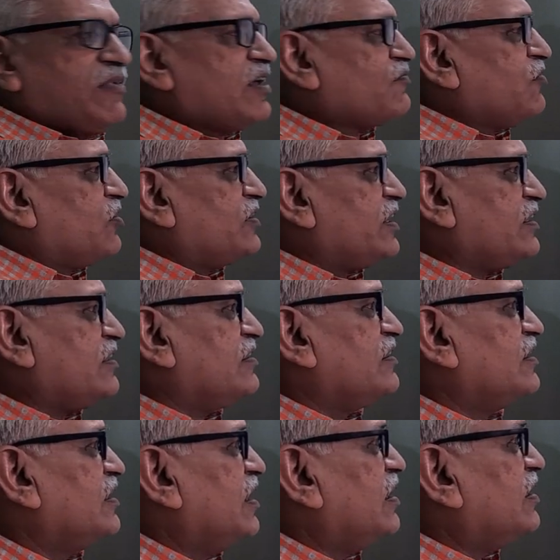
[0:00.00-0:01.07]
mark for that
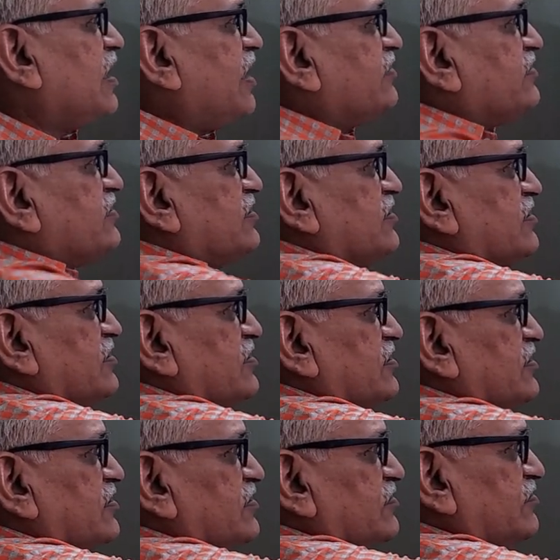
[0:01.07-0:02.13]
last
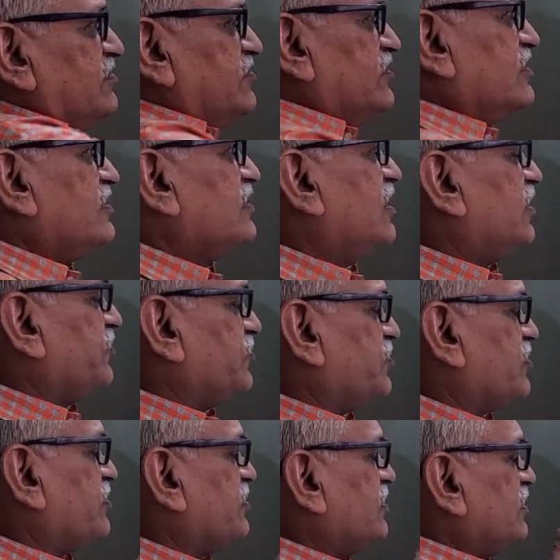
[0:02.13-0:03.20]

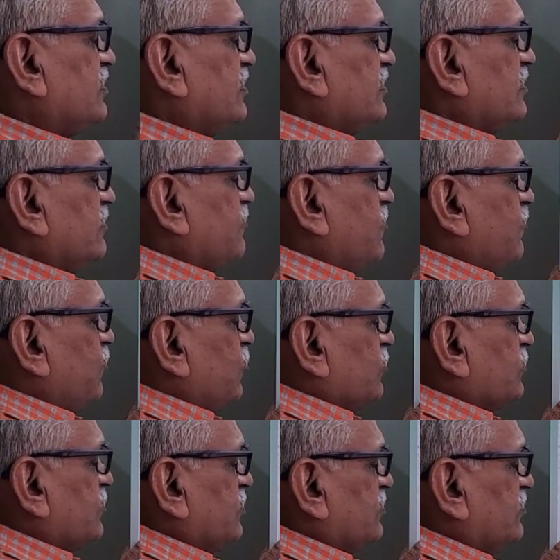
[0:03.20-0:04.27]
answer. Therefore
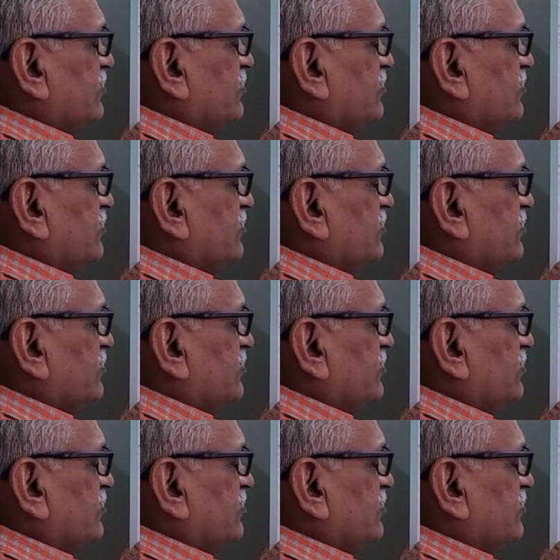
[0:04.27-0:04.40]
put